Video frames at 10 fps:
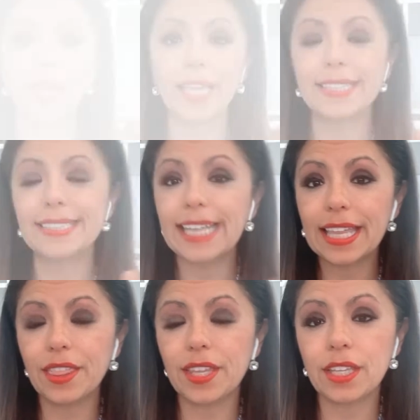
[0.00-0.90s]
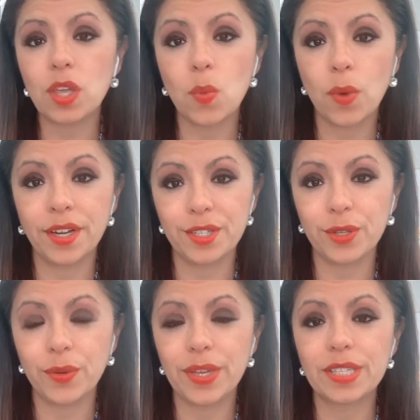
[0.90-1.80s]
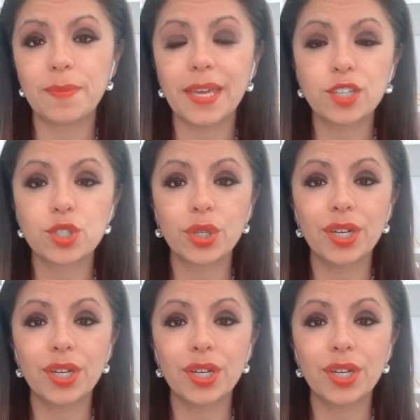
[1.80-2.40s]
Okay, the second thing that you want to do is make sure